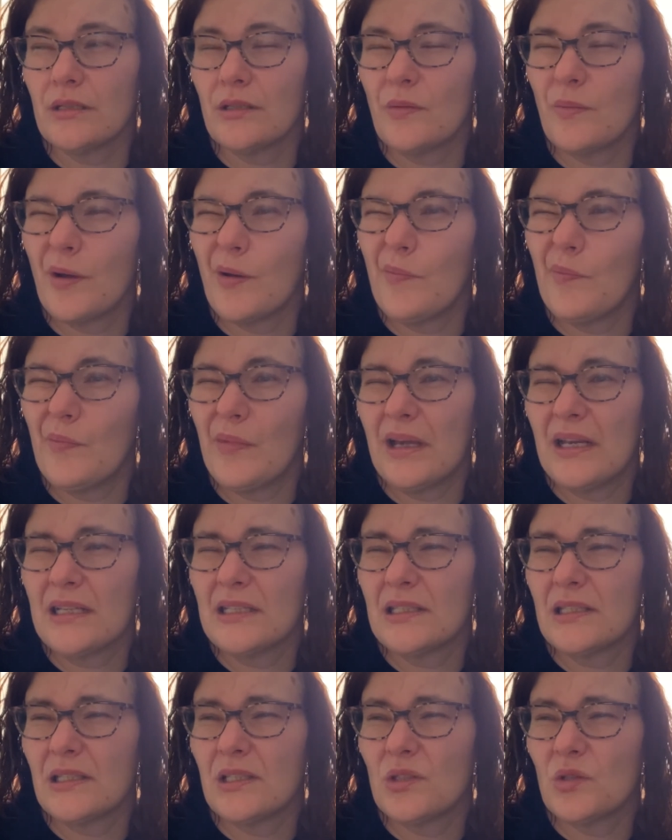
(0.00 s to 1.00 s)
so about
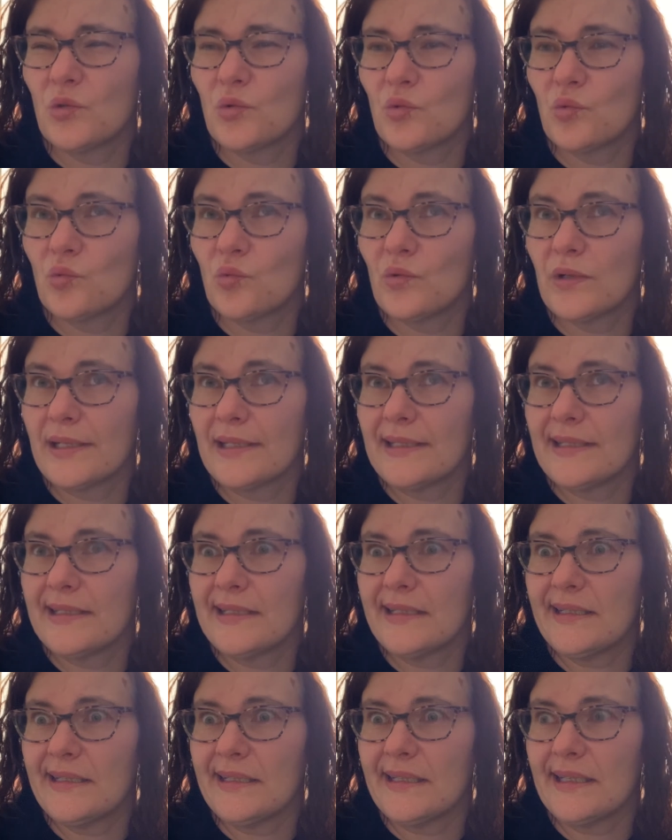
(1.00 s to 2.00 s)
minus
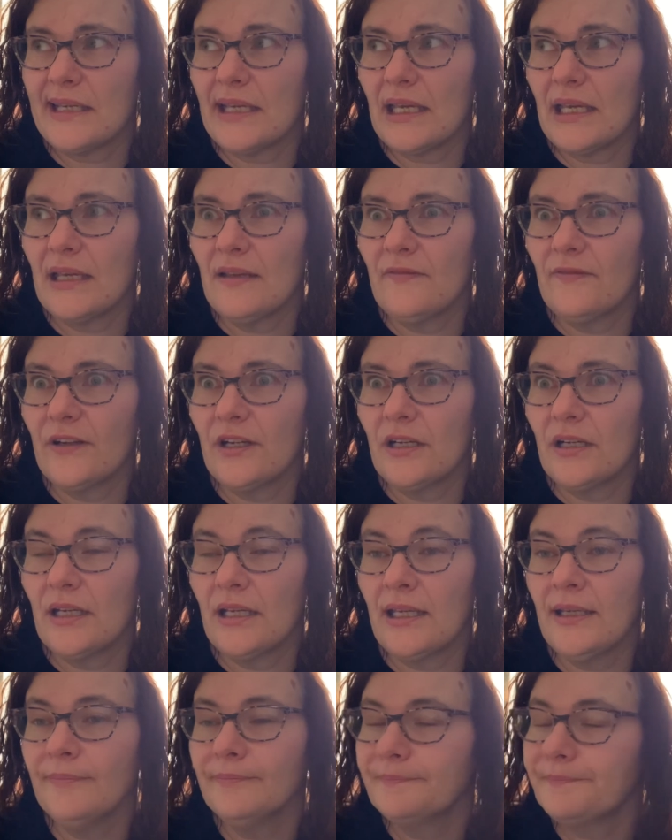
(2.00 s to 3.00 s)
28
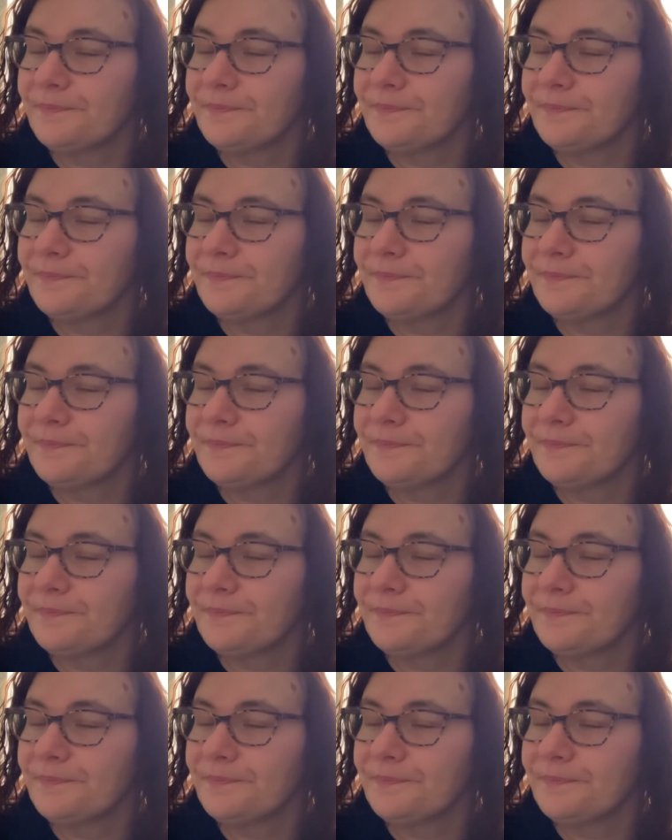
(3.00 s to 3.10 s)
Fahrenheit.